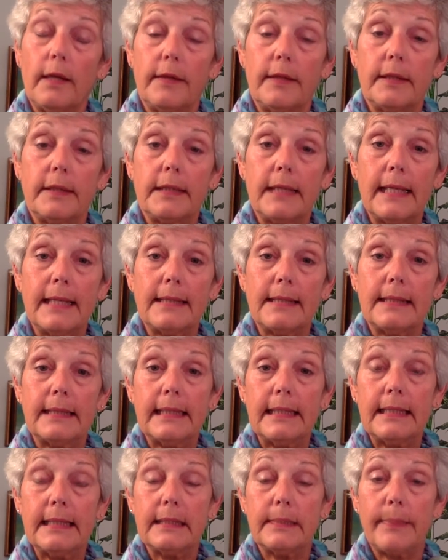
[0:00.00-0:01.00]
the
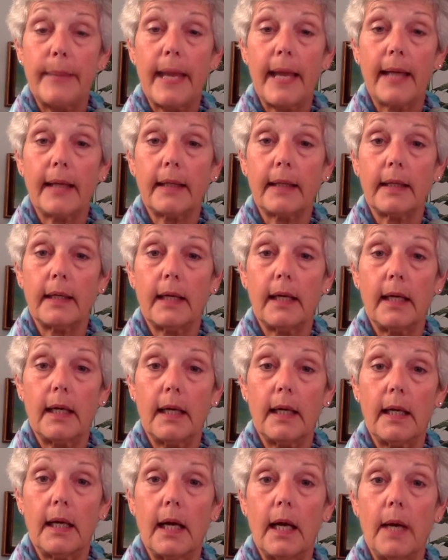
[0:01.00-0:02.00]
testes back
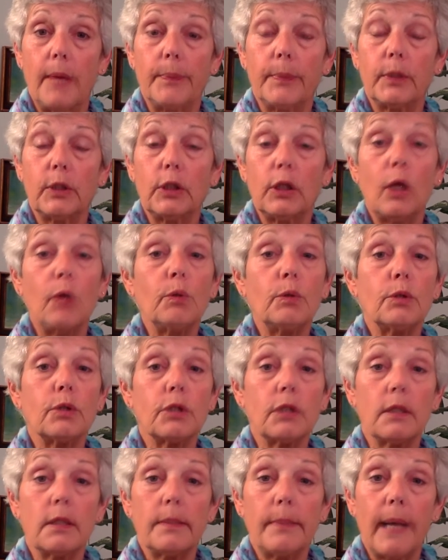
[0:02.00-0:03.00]
up close
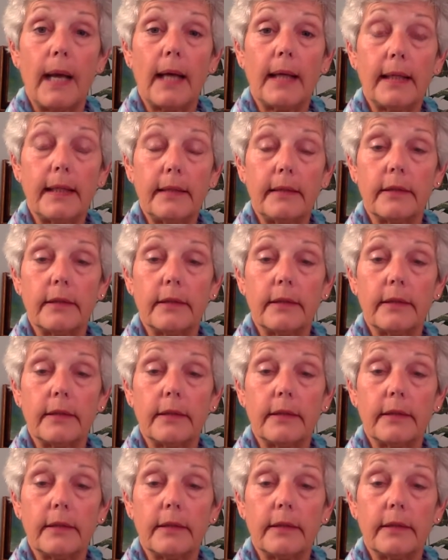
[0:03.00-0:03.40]
to the body.